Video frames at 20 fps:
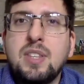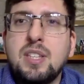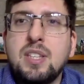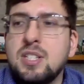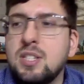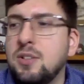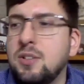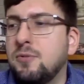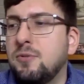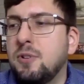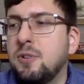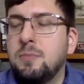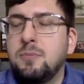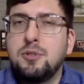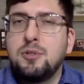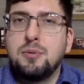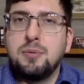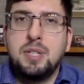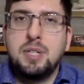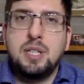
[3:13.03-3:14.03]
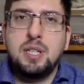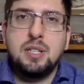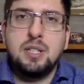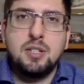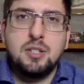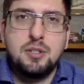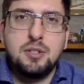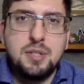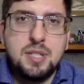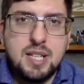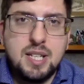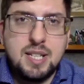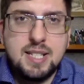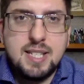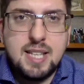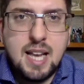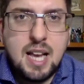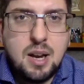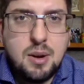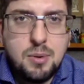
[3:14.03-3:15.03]
So from 3 to
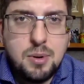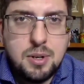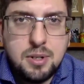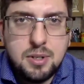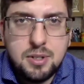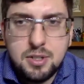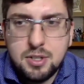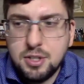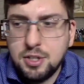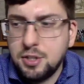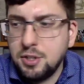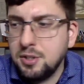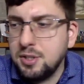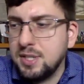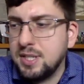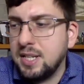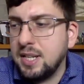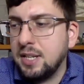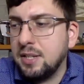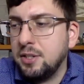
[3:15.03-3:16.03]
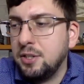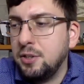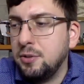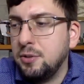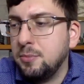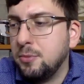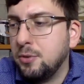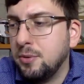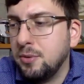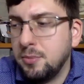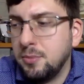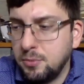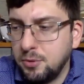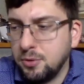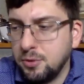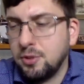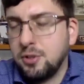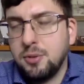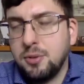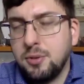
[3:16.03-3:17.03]
6 hours, should stay on you
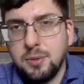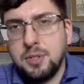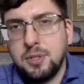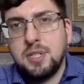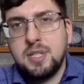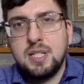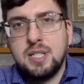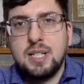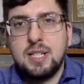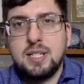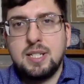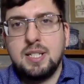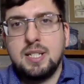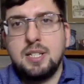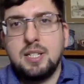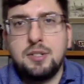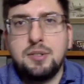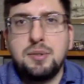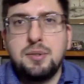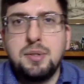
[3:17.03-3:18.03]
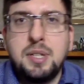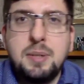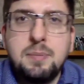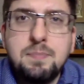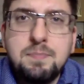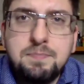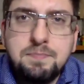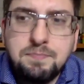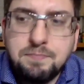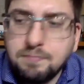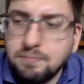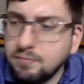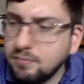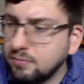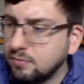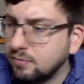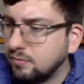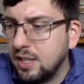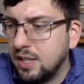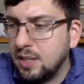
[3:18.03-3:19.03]
more toward the 6 than the 3.
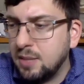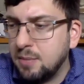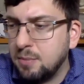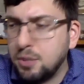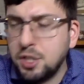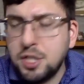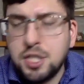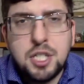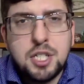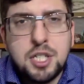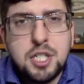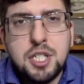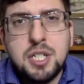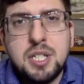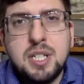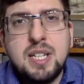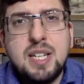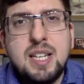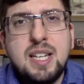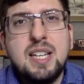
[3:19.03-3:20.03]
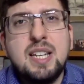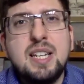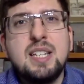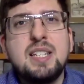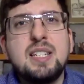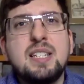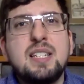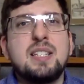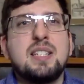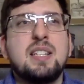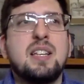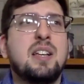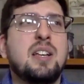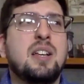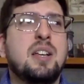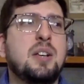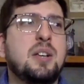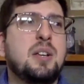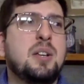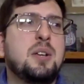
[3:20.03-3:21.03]
Projection is
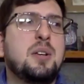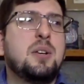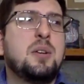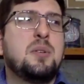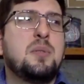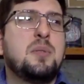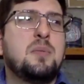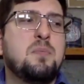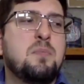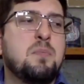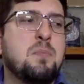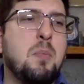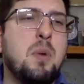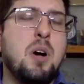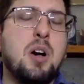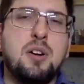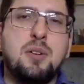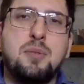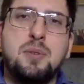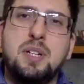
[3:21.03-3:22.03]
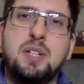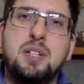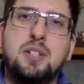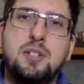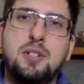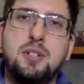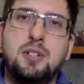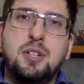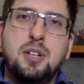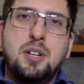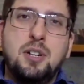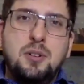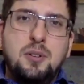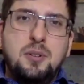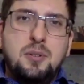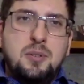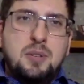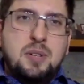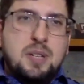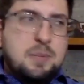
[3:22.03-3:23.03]
moderate to
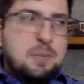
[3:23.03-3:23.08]
low.